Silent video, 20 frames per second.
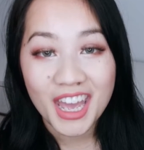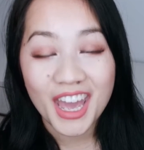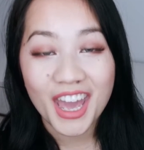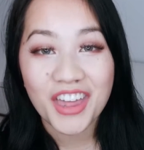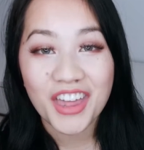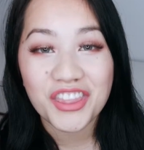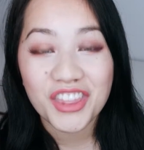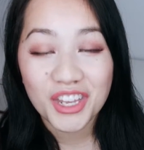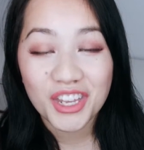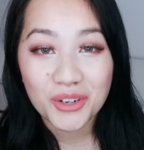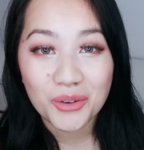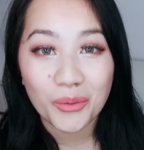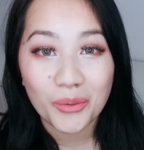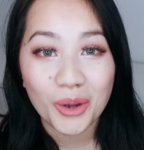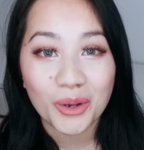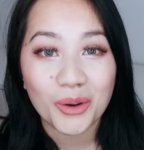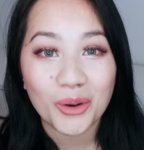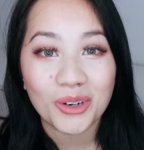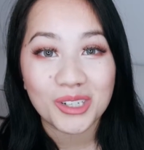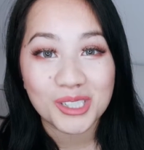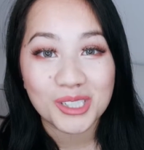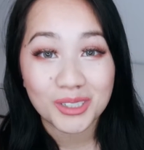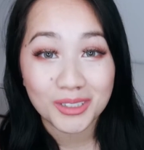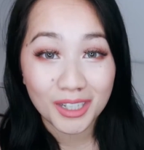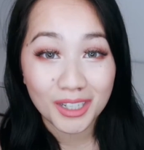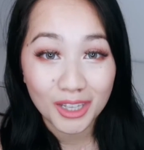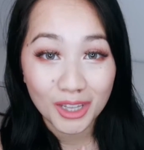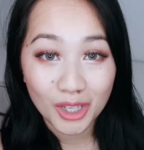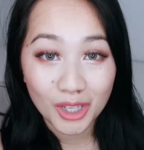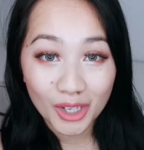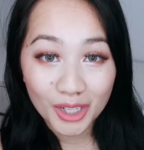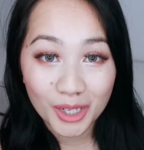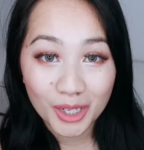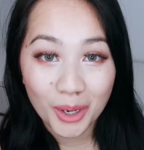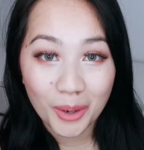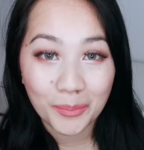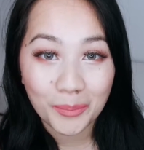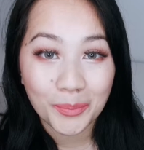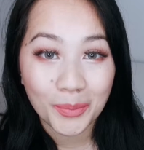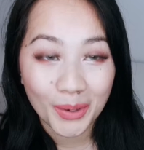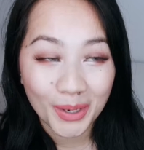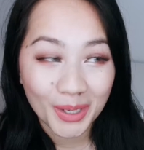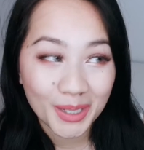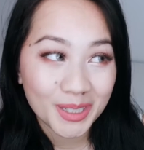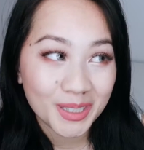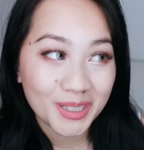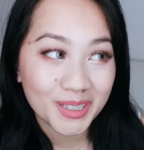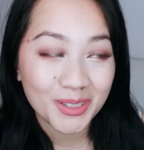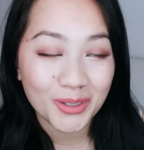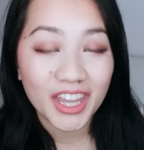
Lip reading: and then we'll go into the lookbook,